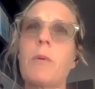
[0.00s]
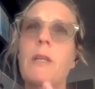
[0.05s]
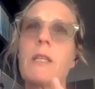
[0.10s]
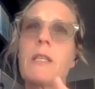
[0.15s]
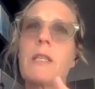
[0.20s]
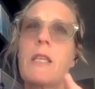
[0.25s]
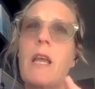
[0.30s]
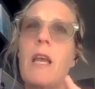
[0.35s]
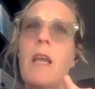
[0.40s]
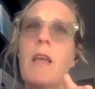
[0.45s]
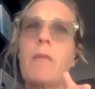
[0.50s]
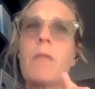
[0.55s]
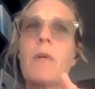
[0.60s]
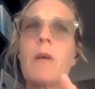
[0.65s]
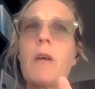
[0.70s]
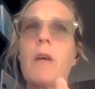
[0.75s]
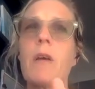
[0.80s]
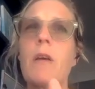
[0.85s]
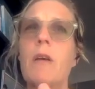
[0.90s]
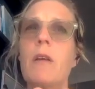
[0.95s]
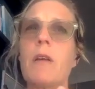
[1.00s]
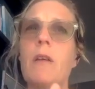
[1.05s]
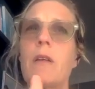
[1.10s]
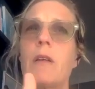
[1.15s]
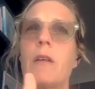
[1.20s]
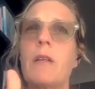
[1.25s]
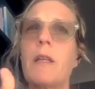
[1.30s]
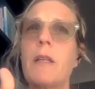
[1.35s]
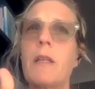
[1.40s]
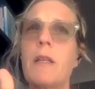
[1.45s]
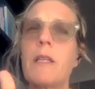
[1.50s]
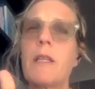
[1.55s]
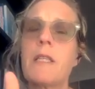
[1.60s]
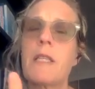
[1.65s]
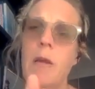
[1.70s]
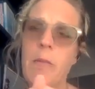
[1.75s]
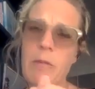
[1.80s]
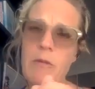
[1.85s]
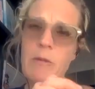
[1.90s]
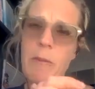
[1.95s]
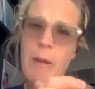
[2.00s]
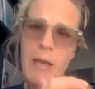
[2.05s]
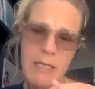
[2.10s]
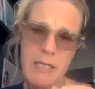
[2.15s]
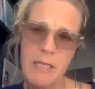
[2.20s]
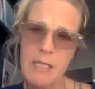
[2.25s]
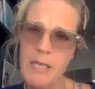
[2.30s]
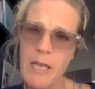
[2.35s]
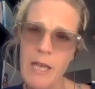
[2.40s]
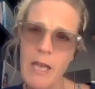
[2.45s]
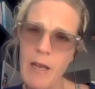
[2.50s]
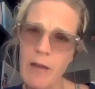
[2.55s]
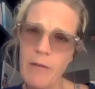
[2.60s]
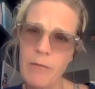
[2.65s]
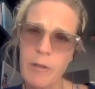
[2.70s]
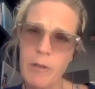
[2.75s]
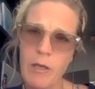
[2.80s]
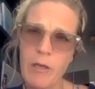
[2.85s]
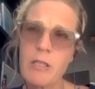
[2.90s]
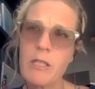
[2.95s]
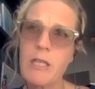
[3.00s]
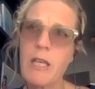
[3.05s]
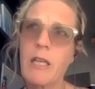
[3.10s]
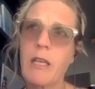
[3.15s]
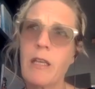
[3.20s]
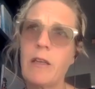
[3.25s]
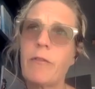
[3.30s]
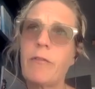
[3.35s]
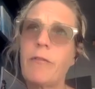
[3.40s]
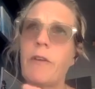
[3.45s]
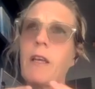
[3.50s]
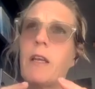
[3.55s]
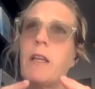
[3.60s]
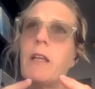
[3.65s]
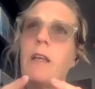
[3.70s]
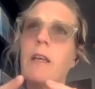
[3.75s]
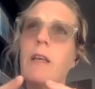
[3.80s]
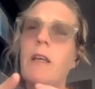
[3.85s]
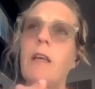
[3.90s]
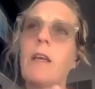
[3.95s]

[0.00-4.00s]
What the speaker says: with the same space as I have, because I can feel